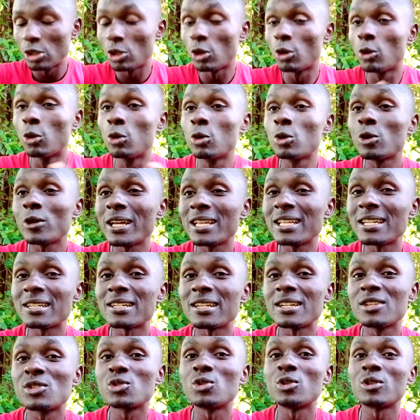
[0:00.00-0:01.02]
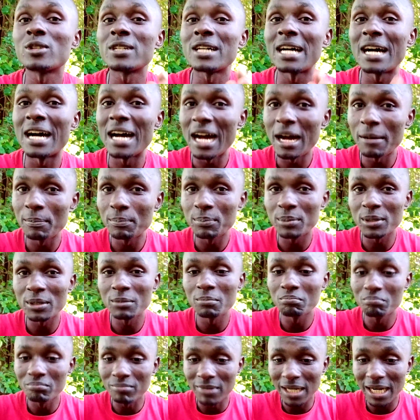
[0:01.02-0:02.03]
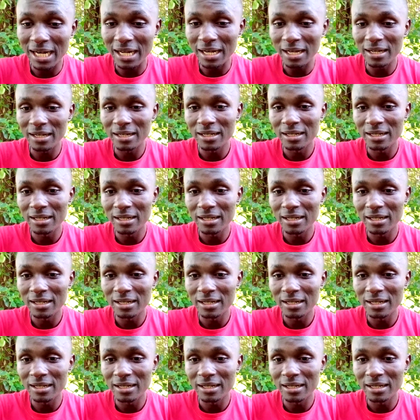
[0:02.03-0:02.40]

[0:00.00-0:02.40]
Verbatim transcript: Uhuru Kenyatta is not happy man